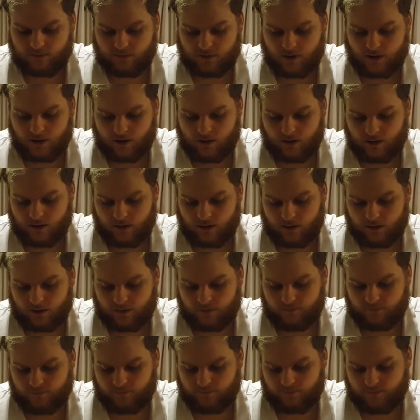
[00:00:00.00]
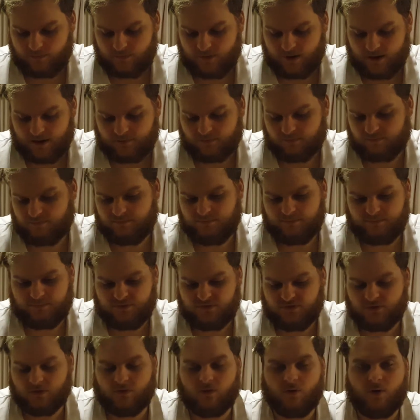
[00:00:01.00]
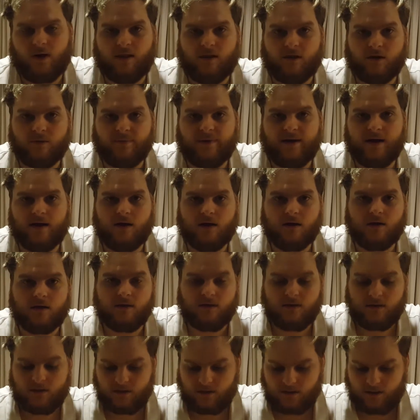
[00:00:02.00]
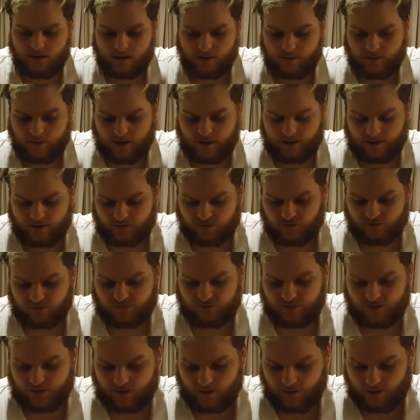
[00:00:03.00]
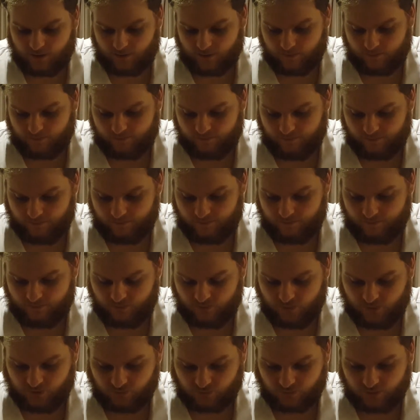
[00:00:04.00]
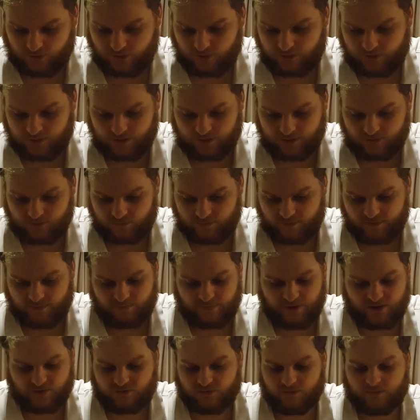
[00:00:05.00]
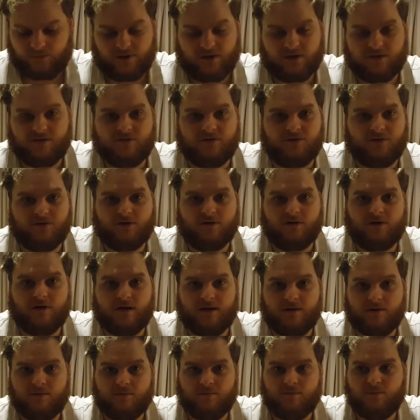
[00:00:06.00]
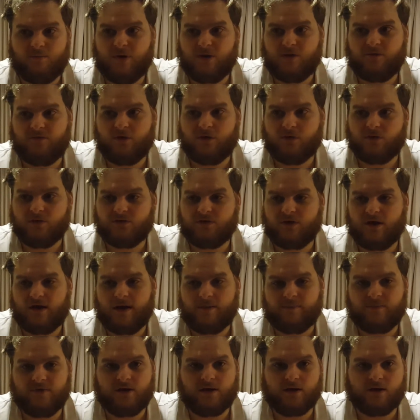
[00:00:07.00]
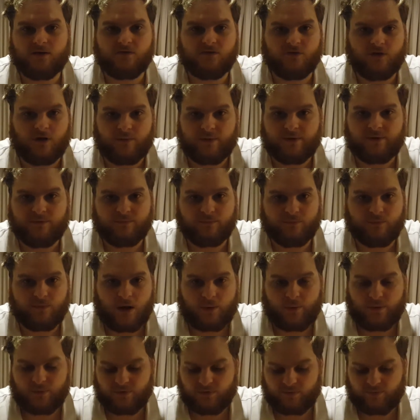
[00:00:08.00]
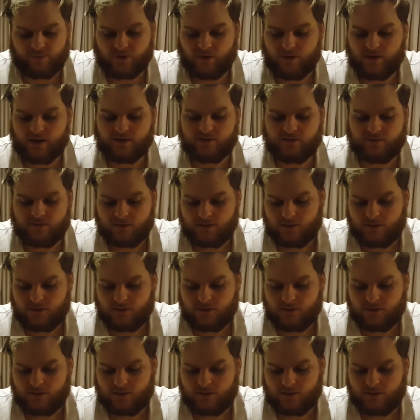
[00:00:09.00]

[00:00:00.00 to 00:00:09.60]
uh, had still quite a lot of power, and it was really good against pendulum decks. So and Metalfoil was the hype deck, so I went with Blue Eyes.